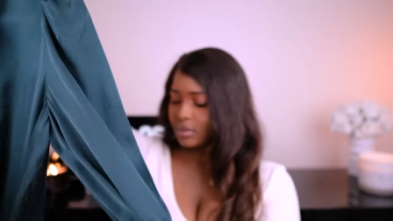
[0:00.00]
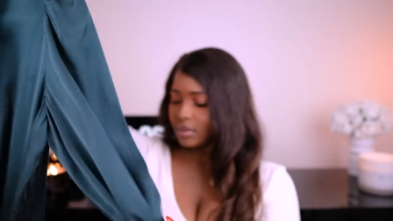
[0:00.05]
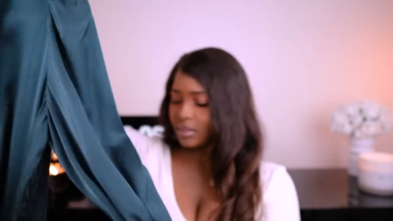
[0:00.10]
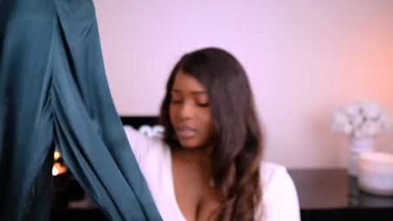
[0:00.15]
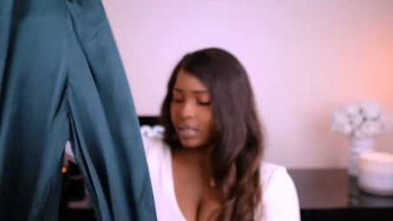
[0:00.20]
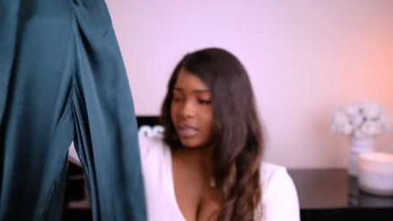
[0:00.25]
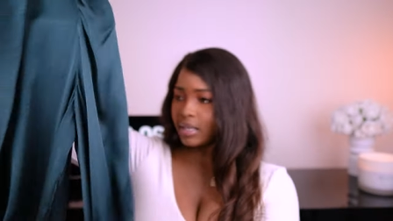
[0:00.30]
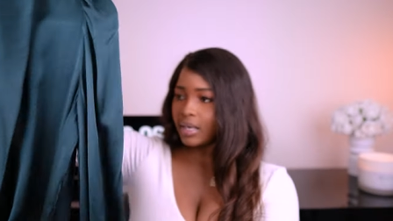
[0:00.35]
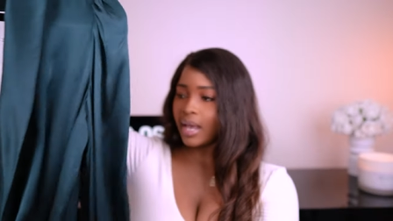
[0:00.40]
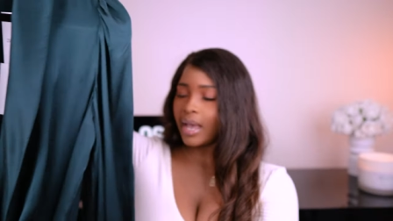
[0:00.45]

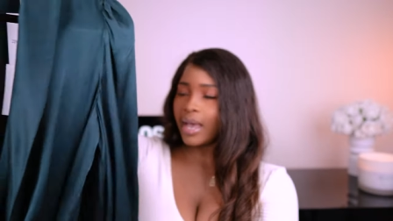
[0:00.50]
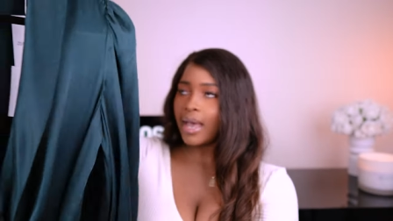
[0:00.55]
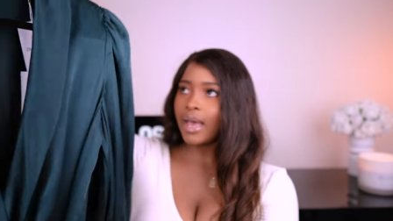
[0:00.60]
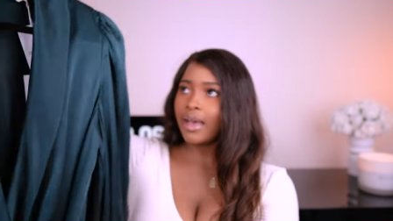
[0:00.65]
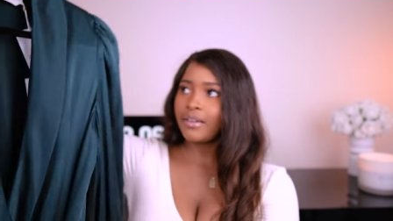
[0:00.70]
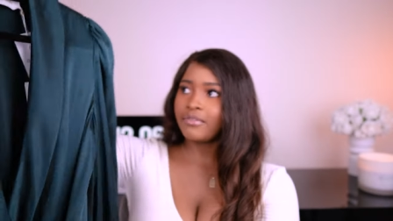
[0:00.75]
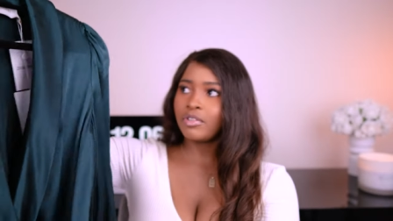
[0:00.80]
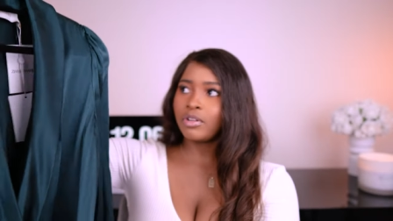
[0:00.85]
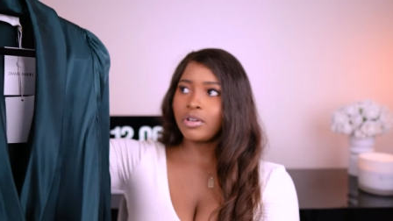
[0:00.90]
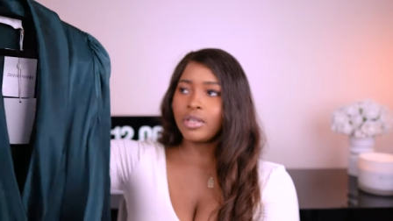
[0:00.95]
that I
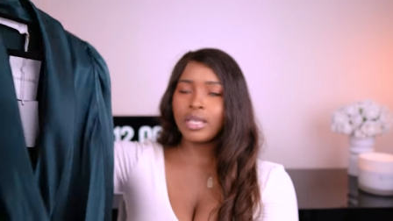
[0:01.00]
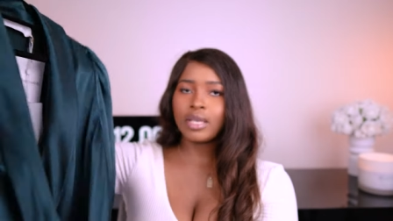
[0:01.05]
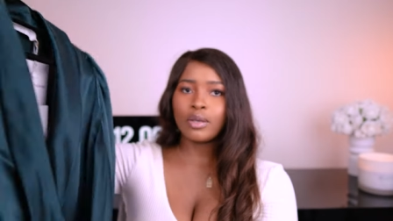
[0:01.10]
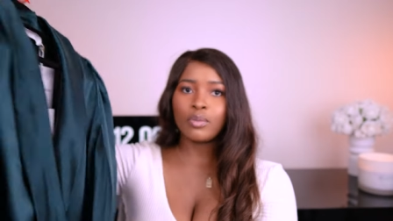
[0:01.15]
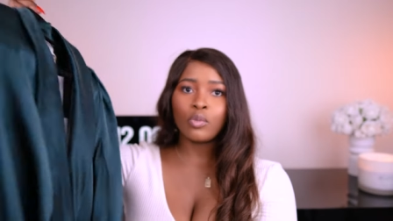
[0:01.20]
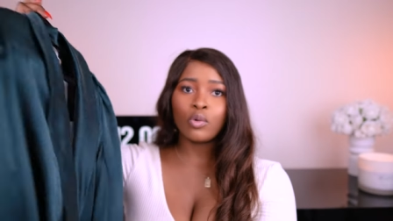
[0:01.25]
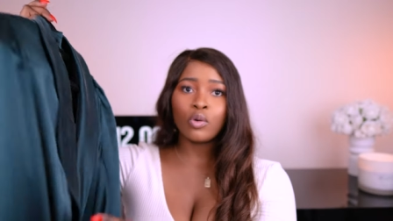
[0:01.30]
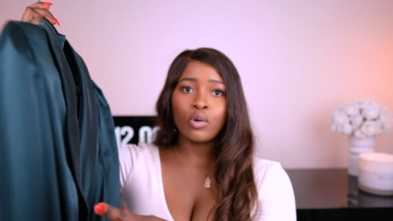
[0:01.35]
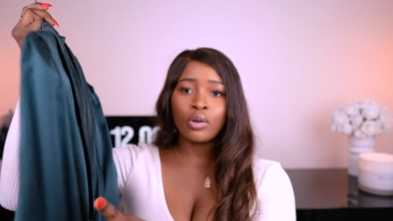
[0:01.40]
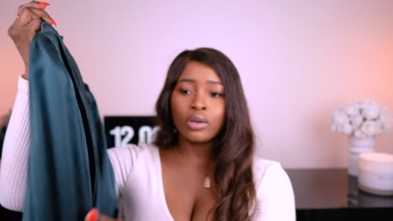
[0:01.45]
have not
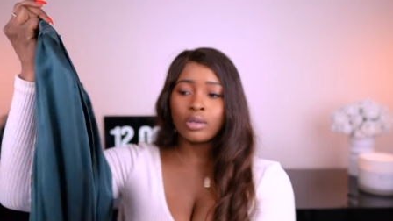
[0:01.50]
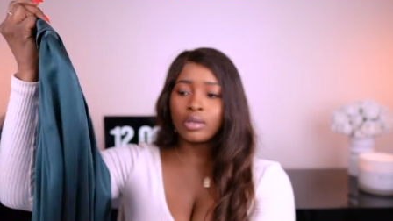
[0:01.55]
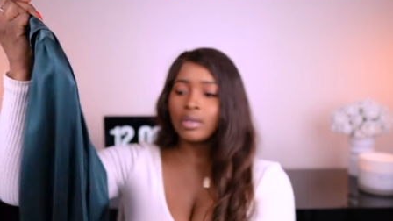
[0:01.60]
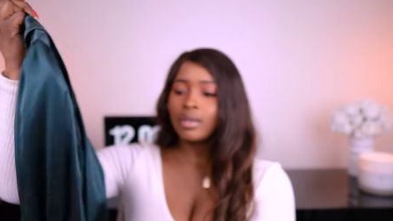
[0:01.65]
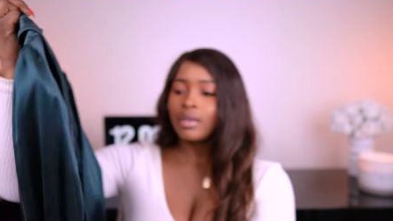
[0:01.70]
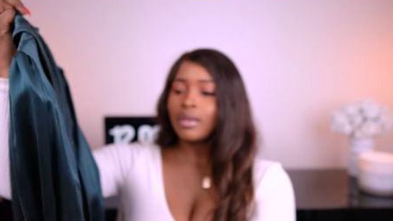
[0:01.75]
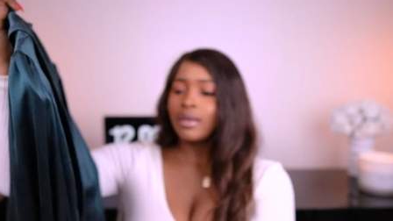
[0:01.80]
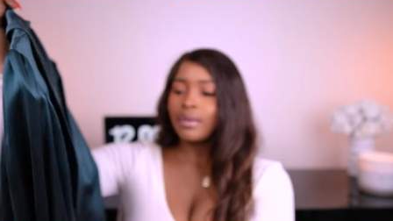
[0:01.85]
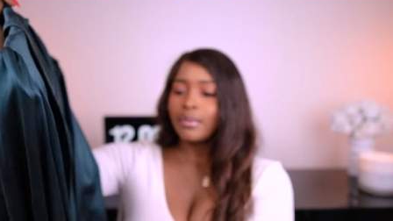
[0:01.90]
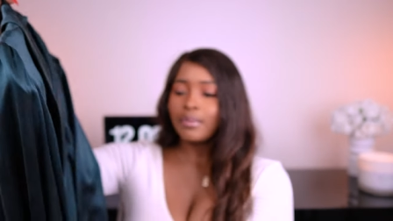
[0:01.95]
yet
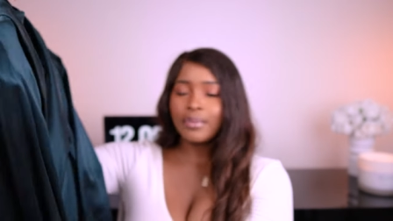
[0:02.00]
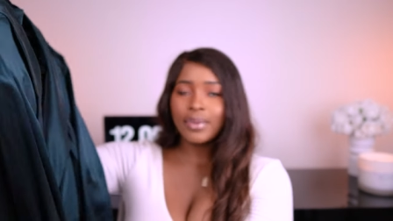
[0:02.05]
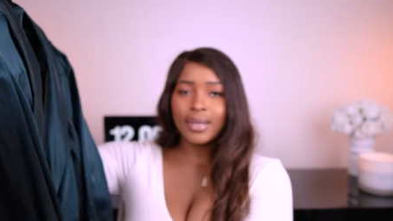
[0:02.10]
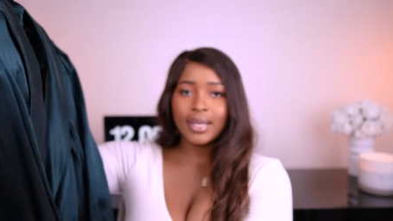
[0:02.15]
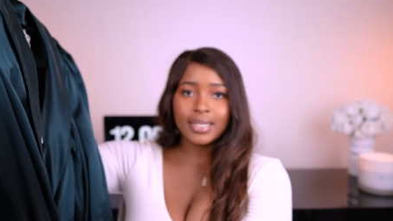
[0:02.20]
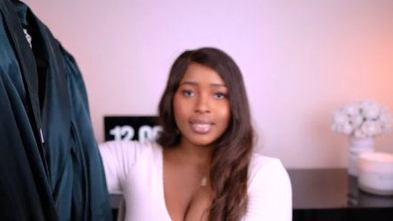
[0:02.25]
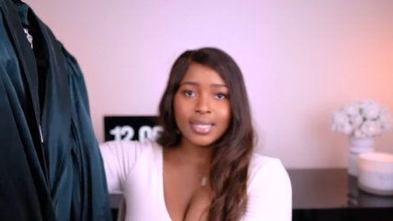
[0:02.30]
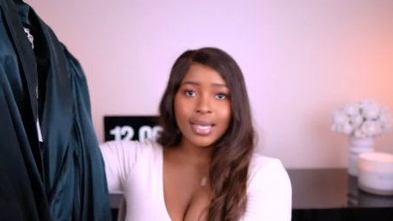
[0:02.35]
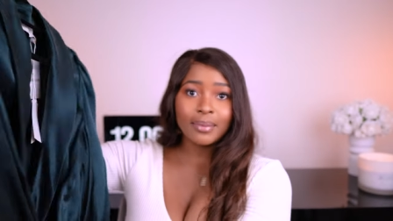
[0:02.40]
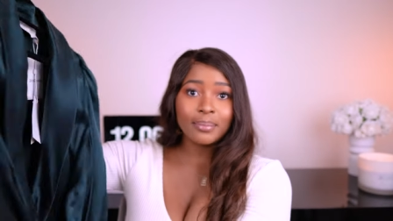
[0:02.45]
worn,
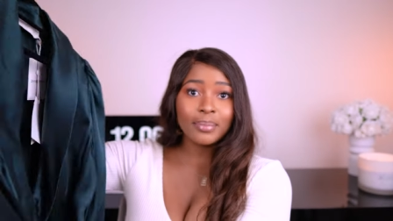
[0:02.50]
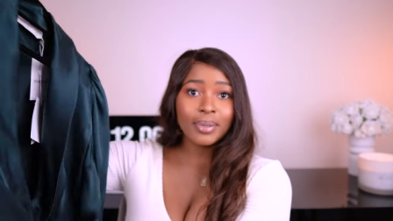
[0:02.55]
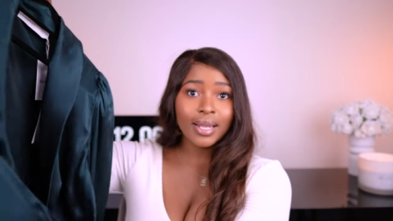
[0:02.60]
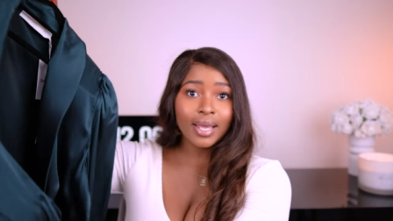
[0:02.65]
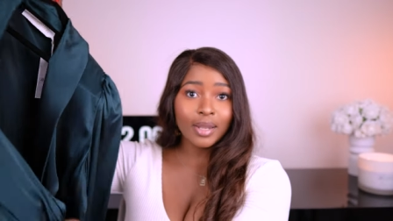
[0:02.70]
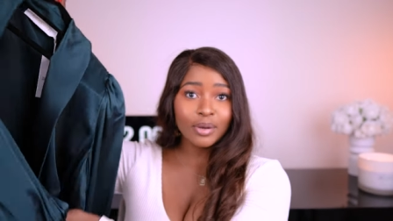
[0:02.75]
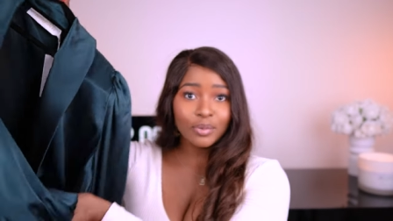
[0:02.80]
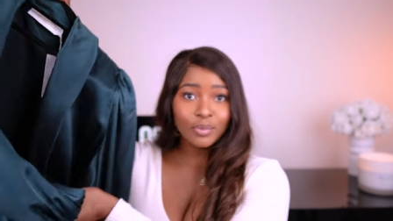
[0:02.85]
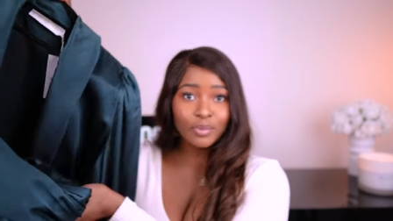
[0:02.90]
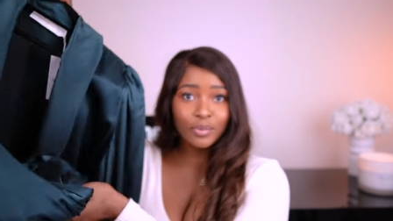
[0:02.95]
but I
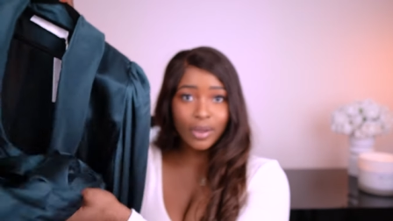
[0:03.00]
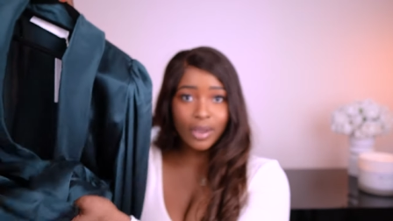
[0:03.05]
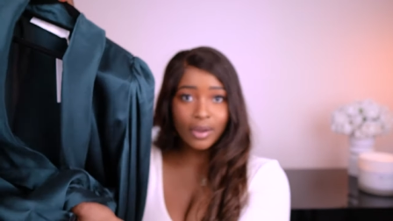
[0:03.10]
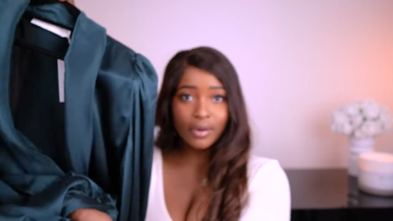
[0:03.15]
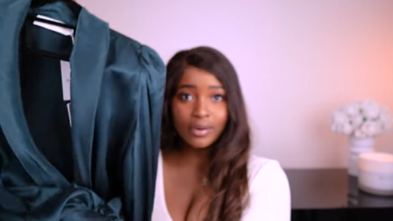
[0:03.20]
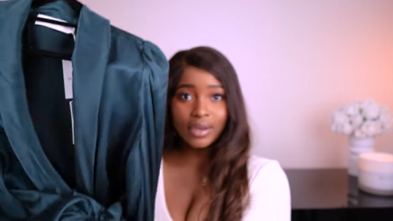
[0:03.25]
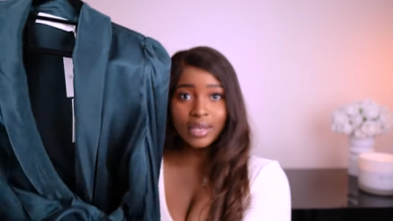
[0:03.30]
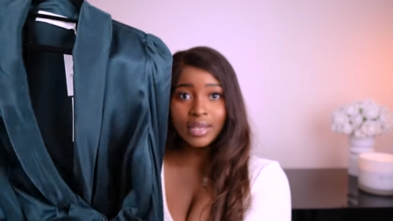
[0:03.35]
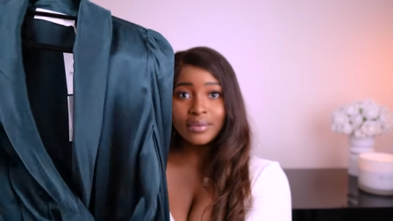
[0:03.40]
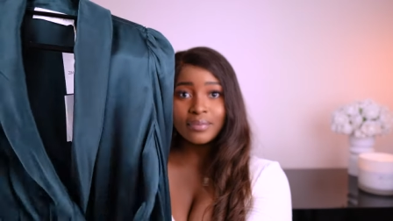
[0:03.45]
plan on
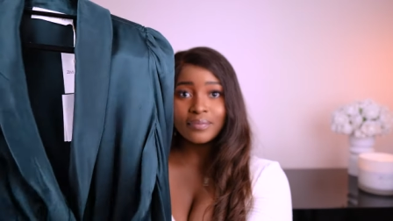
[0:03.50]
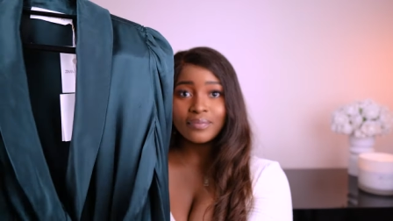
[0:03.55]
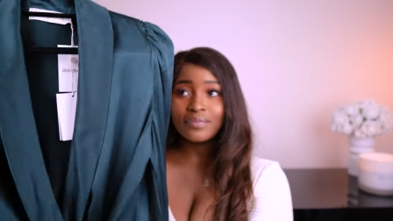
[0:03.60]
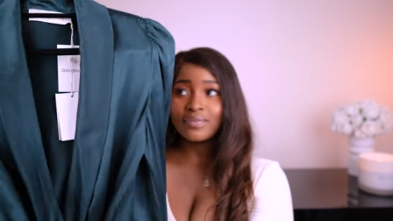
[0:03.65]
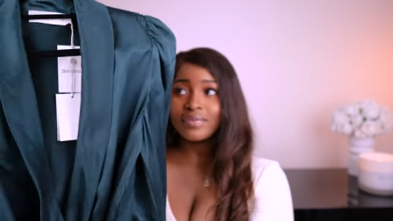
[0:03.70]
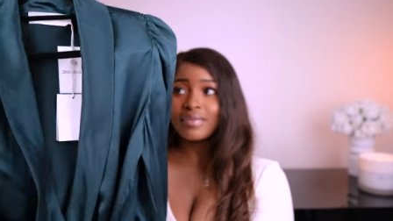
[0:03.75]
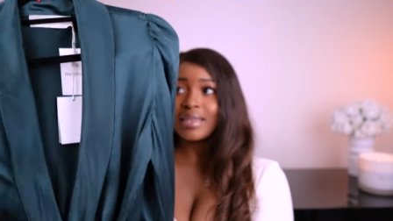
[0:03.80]
wearing